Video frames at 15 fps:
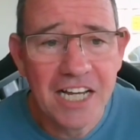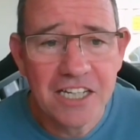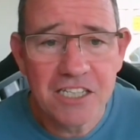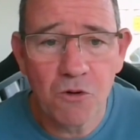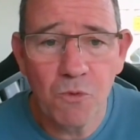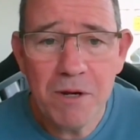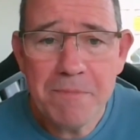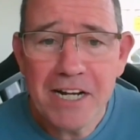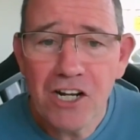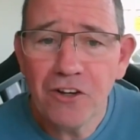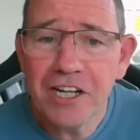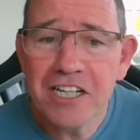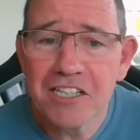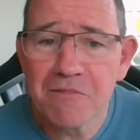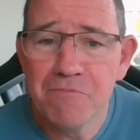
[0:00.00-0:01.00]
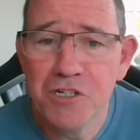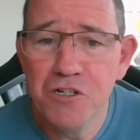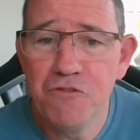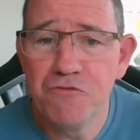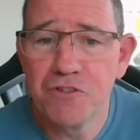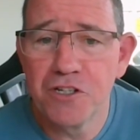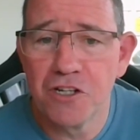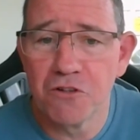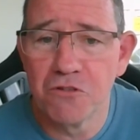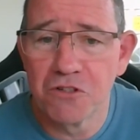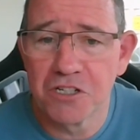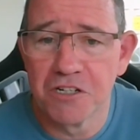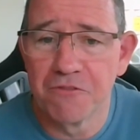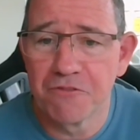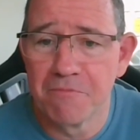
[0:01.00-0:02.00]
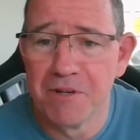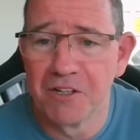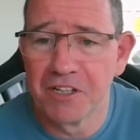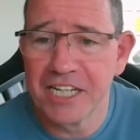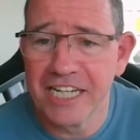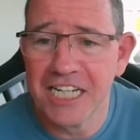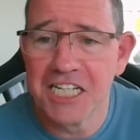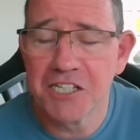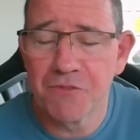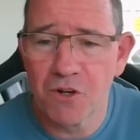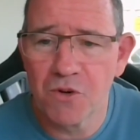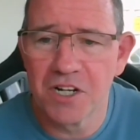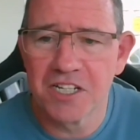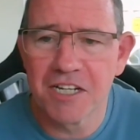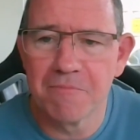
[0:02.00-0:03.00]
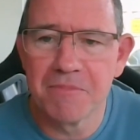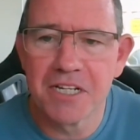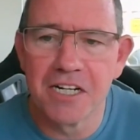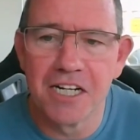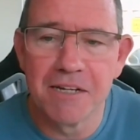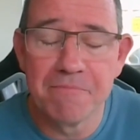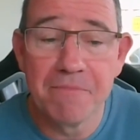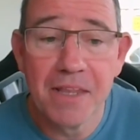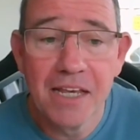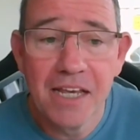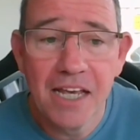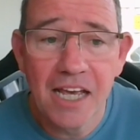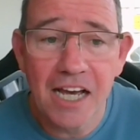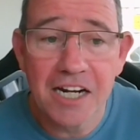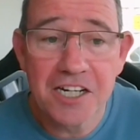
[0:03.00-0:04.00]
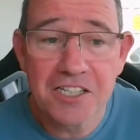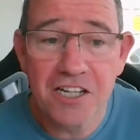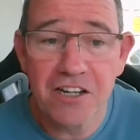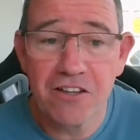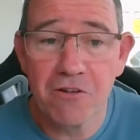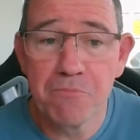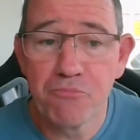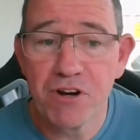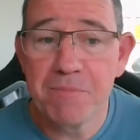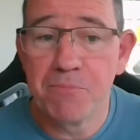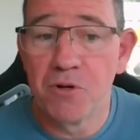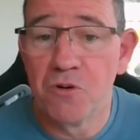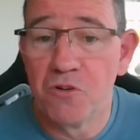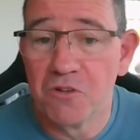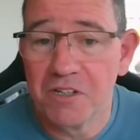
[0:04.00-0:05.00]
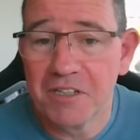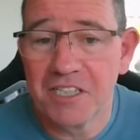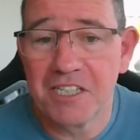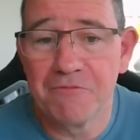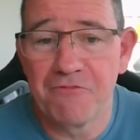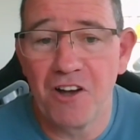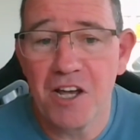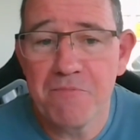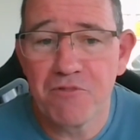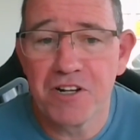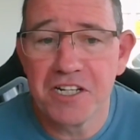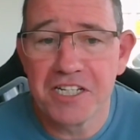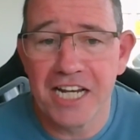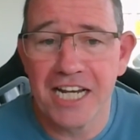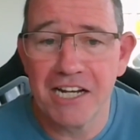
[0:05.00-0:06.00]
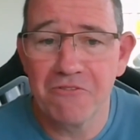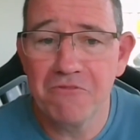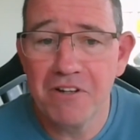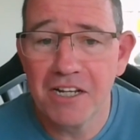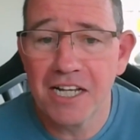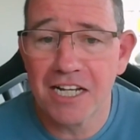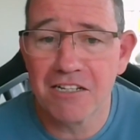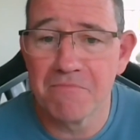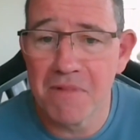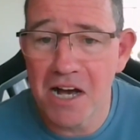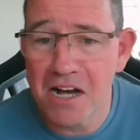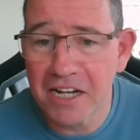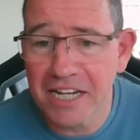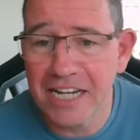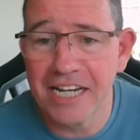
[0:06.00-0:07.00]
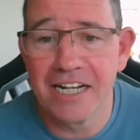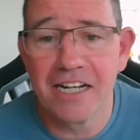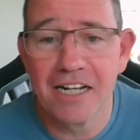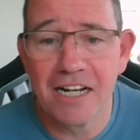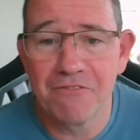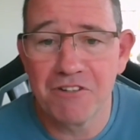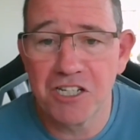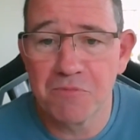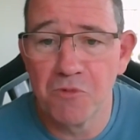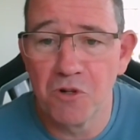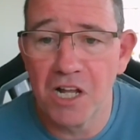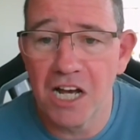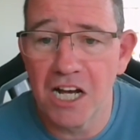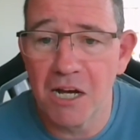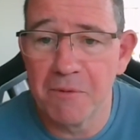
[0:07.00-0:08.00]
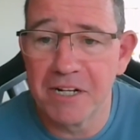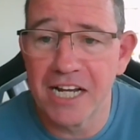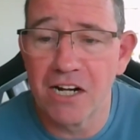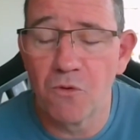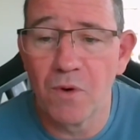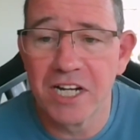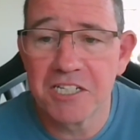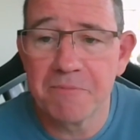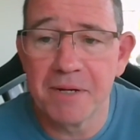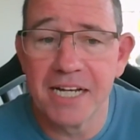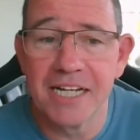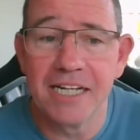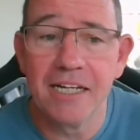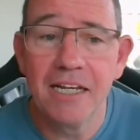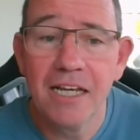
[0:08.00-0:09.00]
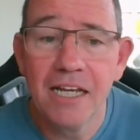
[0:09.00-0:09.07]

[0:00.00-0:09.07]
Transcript: So we'd been looking to move to Dorset from Milton Keynes for quite some time and decided on Bridport. It's a vibrant town, has a market, a lovely small harbour down at West Bay.